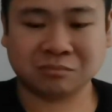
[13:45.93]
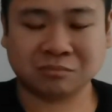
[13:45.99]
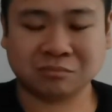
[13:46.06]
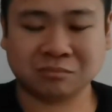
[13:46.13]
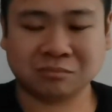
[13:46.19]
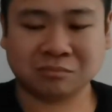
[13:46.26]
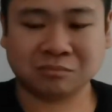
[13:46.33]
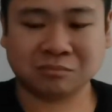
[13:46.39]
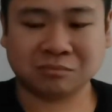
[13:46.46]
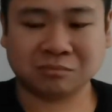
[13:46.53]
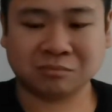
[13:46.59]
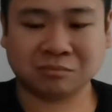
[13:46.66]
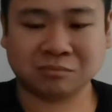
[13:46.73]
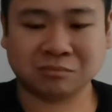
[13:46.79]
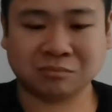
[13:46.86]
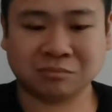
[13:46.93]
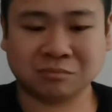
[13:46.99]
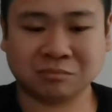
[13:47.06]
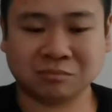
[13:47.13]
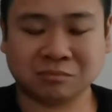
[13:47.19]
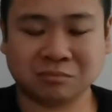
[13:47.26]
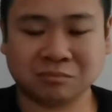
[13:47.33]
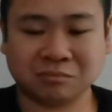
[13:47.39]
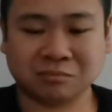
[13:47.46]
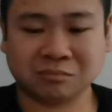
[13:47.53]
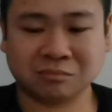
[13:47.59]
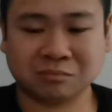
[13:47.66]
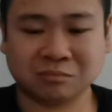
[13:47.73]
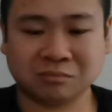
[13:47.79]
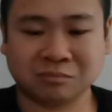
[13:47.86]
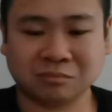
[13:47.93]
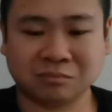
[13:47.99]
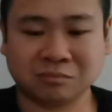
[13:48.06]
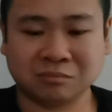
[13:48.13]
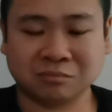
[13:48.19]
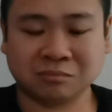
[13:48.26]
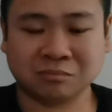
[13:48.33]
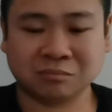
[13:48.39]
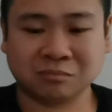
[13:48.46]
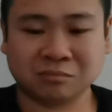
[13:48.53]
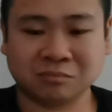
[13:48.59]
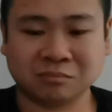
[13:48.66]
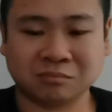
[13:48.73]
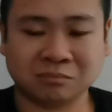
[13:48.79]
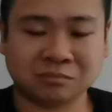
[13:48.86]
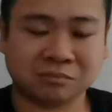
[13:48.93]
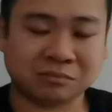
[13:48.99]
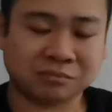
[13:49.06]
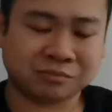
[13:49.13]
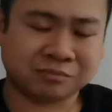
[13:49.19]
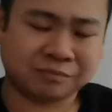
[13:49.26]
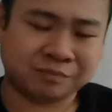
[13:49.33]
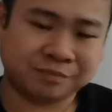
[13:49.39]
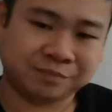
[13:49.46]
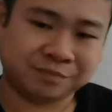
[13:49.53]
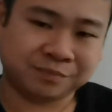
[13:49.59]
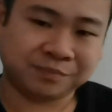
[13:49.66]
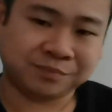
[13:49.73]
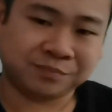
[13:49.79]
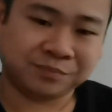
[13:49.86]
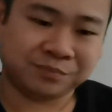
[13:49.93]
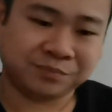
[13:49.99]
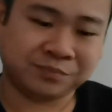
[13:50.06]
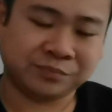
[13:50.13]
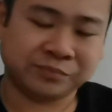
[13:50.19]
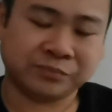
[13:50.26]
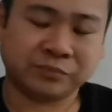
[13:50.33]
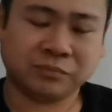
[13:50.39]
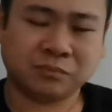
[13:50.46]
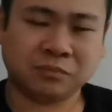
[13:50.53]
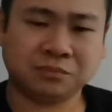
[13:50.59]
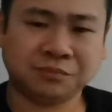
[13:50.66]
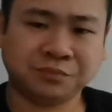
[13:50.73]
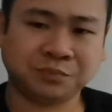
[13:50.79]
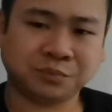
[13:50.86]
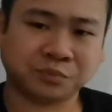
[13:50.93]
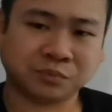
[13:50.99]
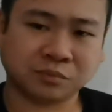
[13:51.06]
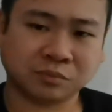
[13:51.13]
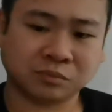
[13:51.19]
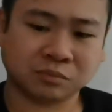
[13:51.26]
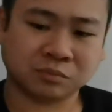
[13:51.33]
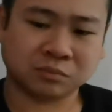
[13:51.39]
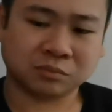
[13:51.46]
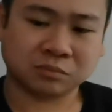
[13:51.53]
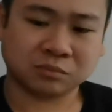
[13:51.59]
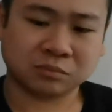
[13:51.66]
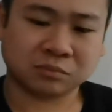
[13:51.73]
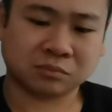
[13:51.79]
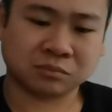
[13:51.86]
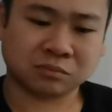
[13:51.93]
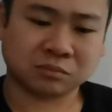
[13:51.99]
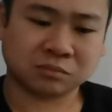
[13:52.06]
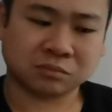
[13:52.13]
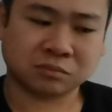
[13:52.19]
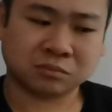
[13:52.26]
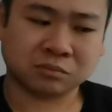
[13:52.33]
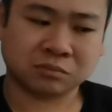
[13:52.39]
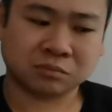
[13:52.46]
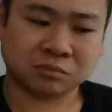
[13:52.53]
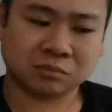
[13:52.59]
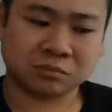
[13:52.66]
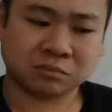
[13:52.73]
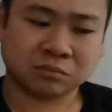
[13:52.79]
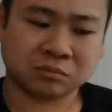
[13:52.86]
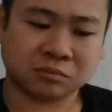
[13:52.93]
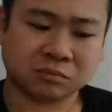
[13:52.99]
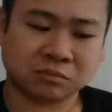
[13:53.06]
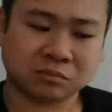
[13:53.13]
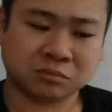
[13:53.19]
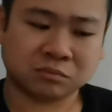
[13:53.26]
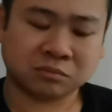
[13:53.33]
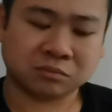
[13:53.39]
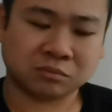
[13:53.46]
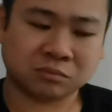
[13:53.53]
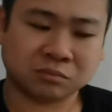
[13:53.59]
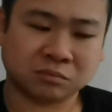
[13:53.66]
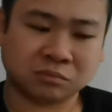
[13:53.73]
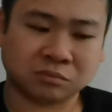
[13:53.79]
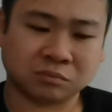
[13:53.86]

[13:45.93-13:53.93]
(silent)